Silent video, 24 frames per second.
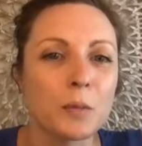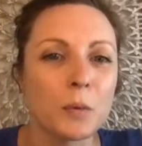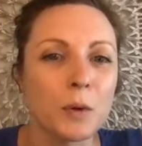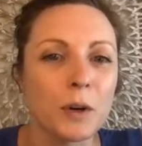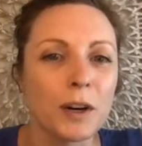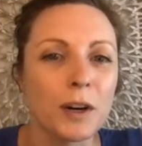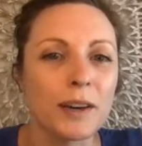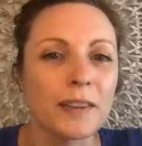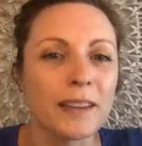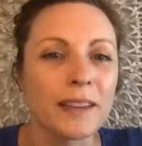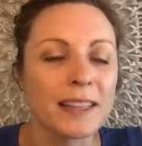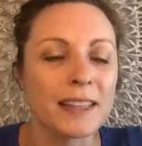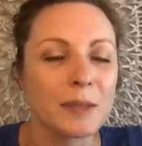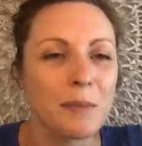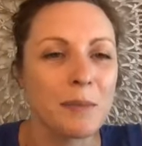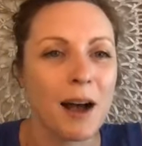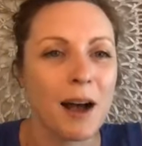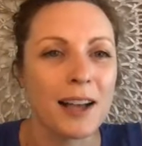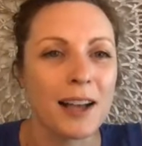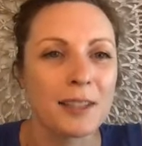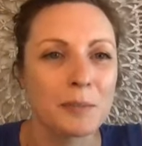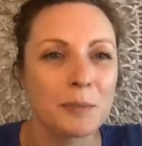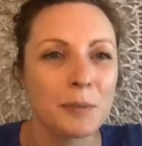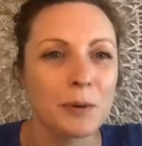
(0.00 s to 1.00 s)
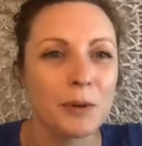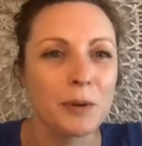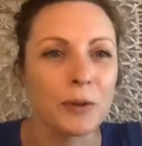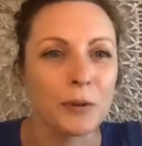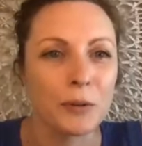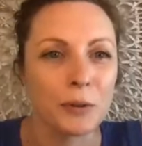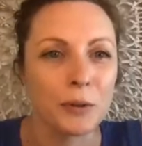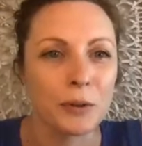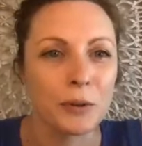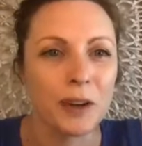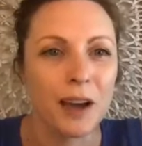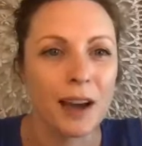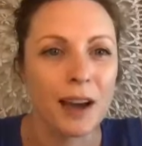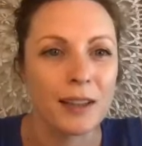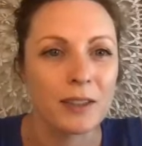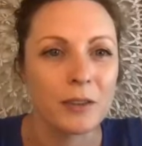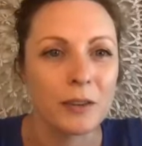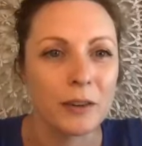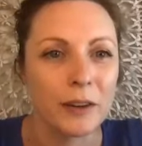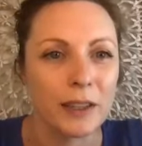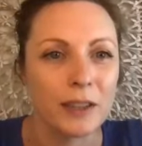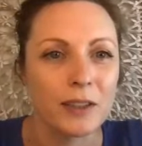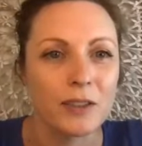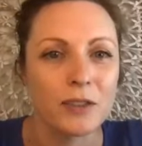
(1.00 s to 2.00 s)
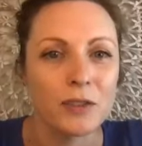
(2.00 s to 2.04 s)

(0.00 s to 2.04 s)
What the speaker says: work that's possible through God's great